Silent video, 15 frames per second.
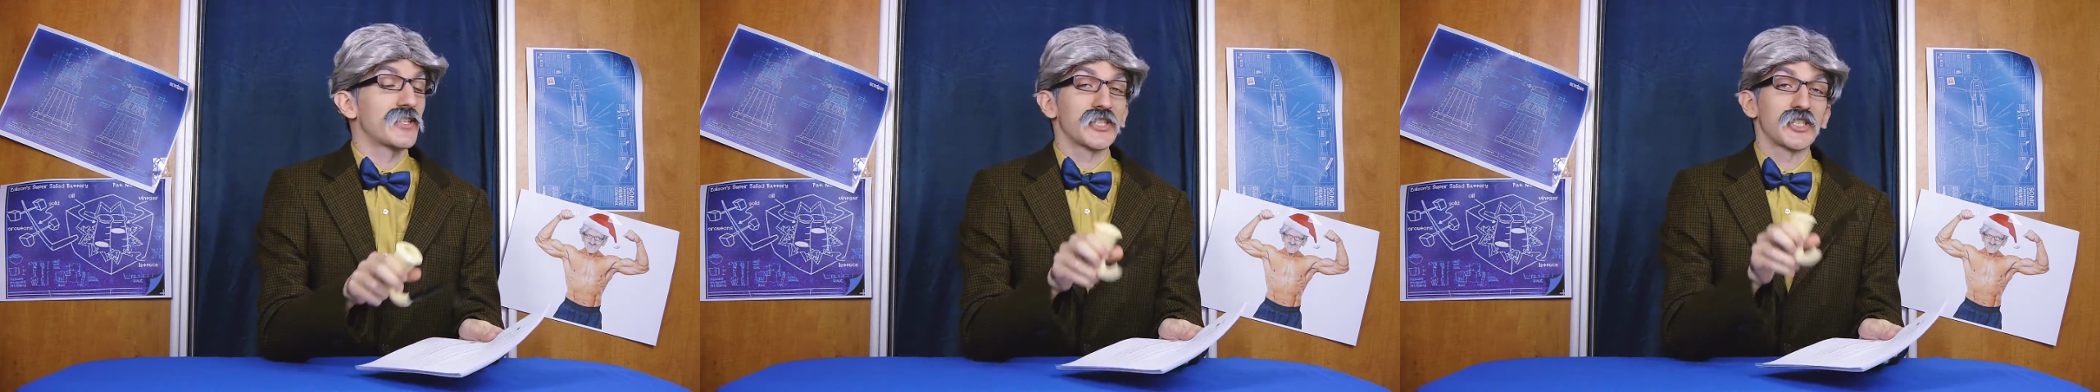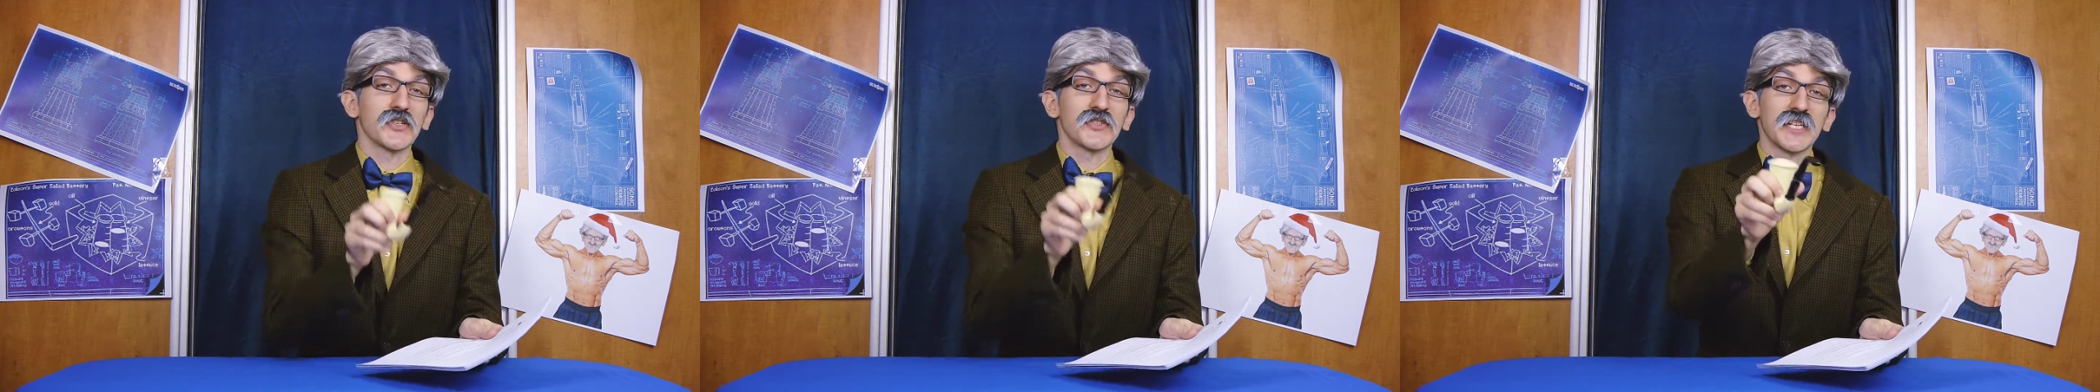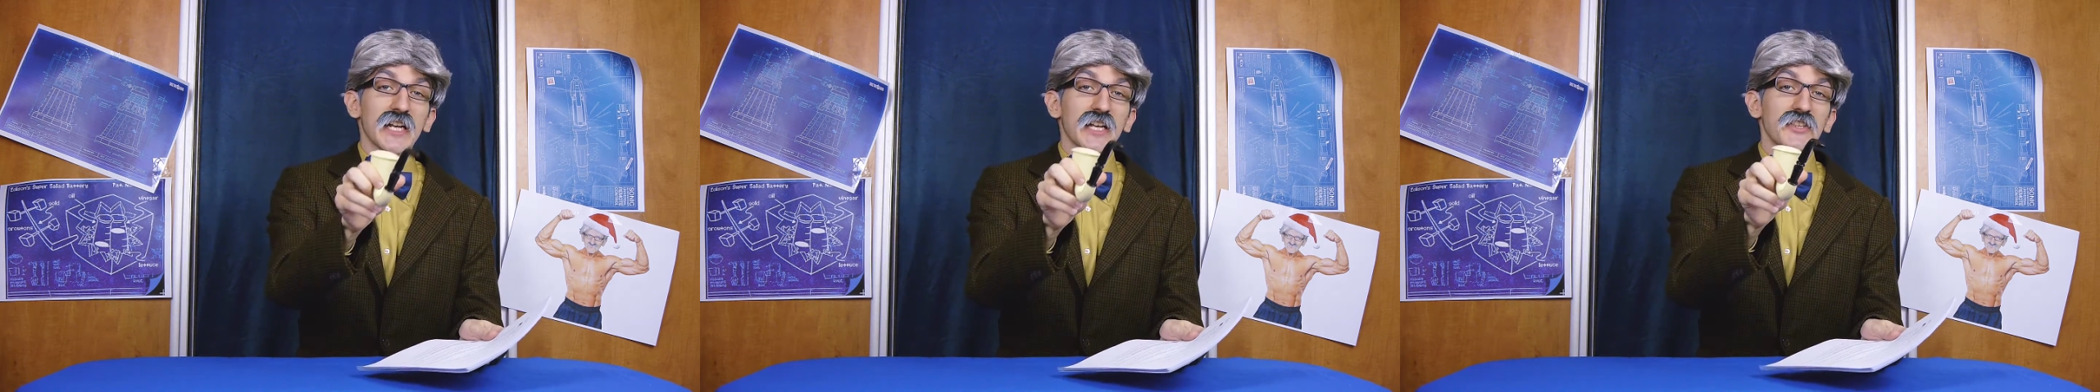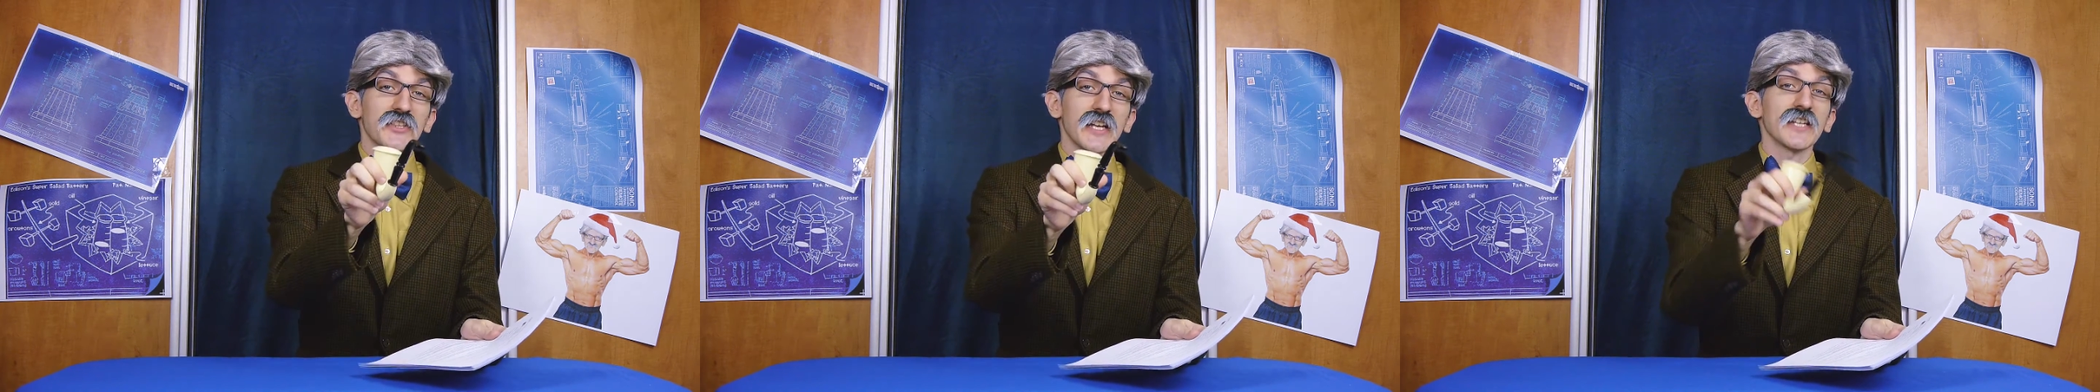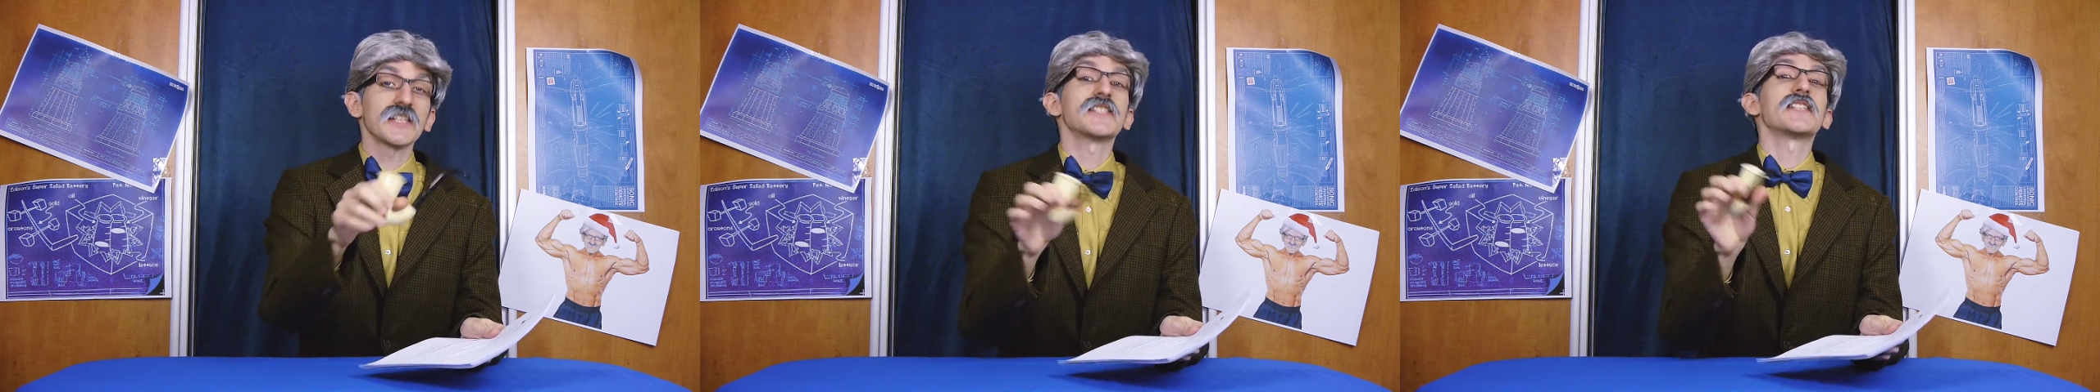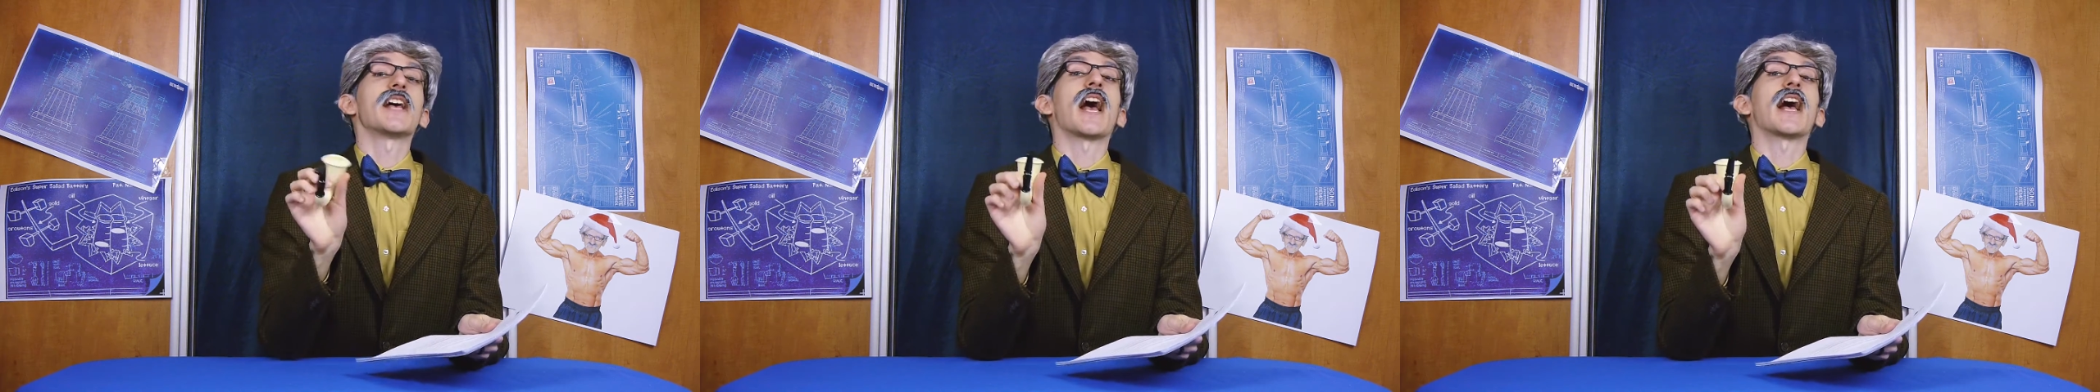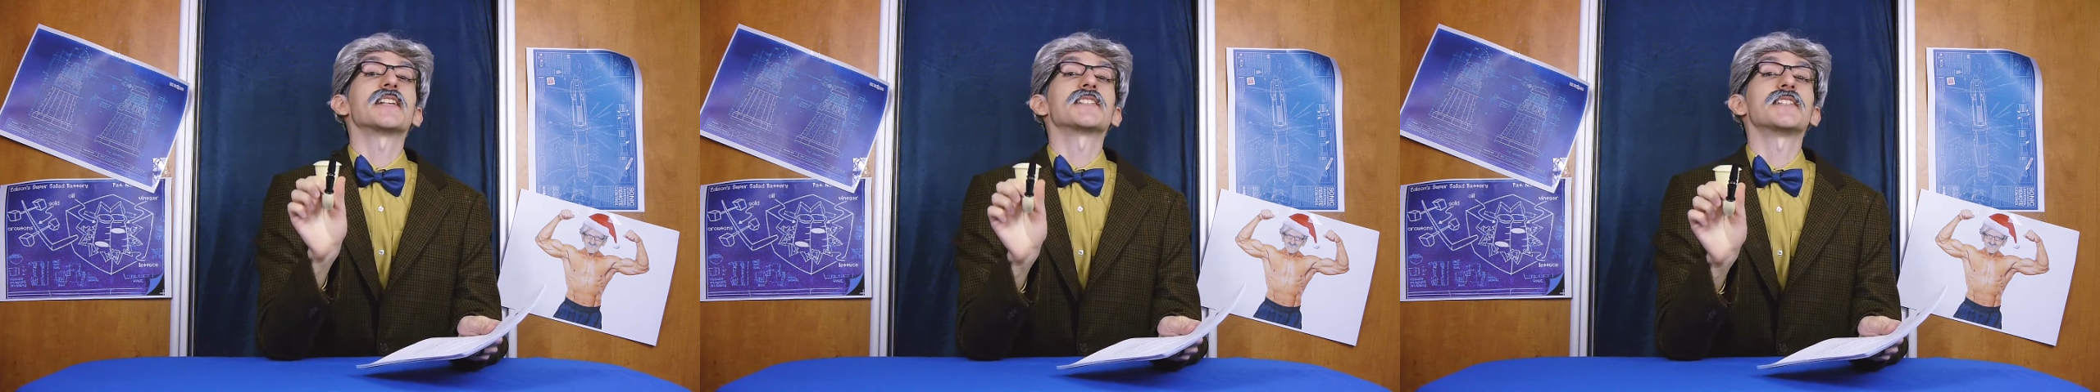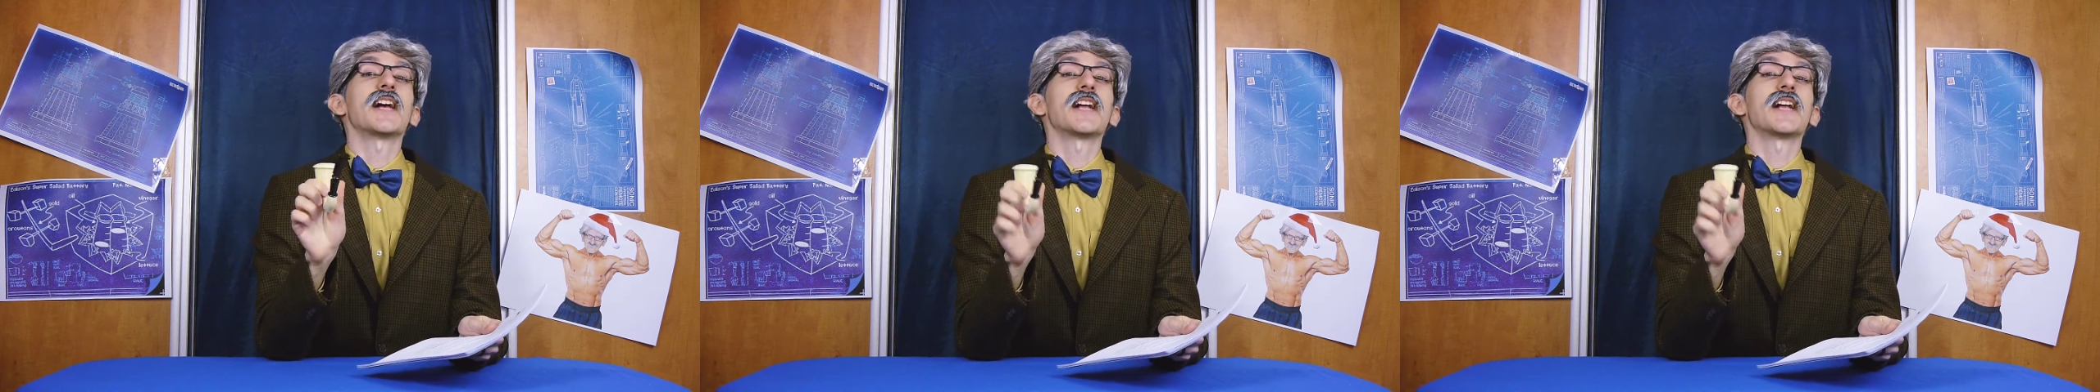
So take this as an